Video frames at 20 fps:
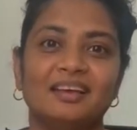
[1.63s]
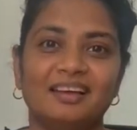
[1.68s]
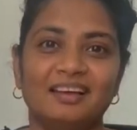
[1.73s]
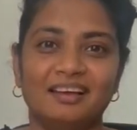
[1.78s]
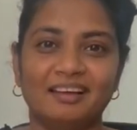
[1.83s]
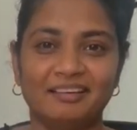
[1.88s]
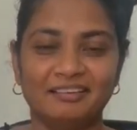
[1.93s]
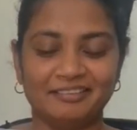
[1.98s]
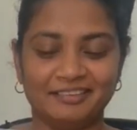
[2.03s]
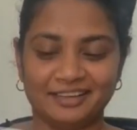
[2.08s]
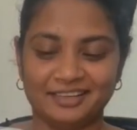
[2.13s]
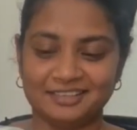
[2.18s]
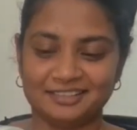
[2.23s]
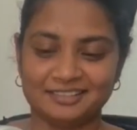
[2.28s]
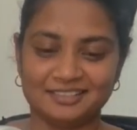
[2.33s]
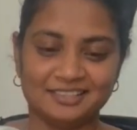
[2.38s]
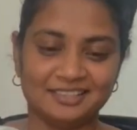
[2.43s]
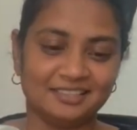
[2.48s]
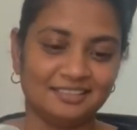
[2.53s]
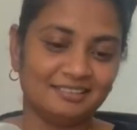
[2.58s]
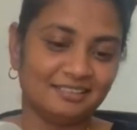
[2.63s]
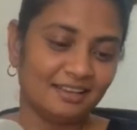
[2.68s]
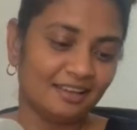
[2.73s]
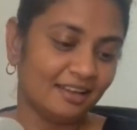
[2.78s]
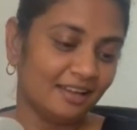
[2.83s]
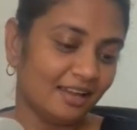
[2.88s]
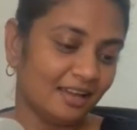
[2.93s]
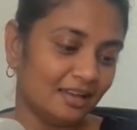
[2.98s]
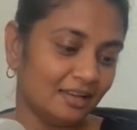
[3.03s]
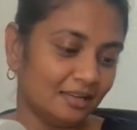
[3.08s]
All right,
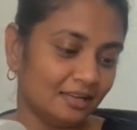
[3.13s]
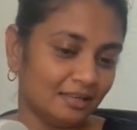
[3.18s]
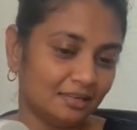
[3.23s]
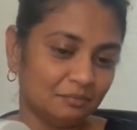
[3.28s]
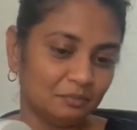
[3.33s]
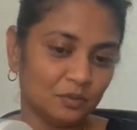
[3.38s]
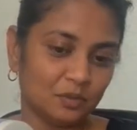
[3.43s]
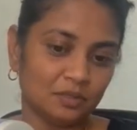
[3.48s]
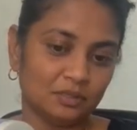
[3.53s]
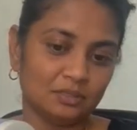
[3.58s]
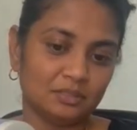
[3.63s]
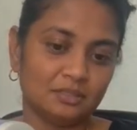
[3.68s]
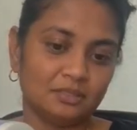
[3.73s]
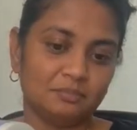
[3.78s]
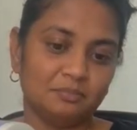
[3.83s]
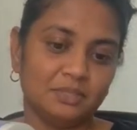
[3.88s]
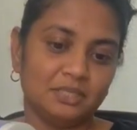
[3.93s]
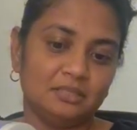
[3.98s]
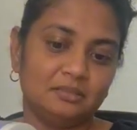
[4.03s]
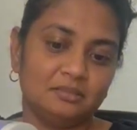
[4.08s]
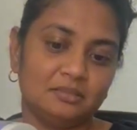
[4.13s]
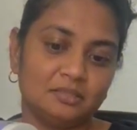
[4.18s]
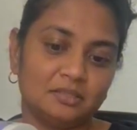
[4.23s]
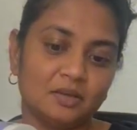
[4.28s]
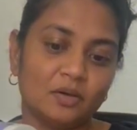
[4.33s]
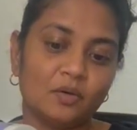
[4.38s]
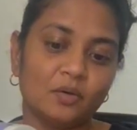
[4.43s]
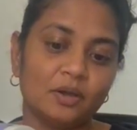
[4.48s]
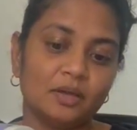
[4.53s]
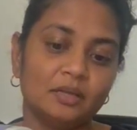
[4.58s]
today I am going to be
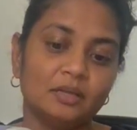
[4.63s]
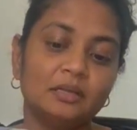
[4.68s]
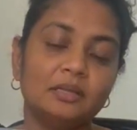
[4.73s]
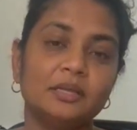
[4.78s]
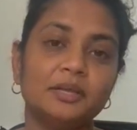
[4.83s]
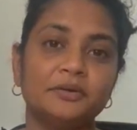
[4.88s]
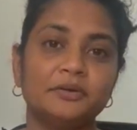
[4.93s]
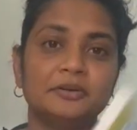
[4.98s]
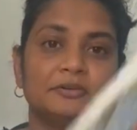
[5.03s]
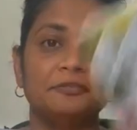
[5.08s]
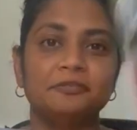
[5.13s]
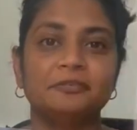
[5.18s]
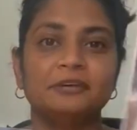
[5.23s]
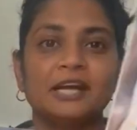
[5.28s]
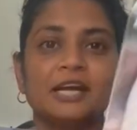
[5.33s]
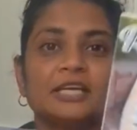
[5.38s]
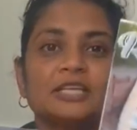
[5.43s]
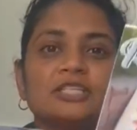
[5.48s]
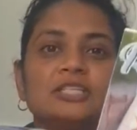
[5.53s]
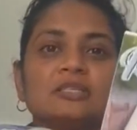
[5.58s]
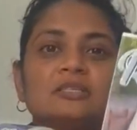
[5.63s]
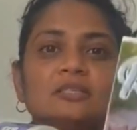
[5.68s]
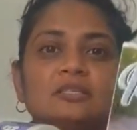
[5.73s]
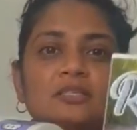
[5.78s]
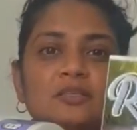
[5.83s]
sewing the Reflections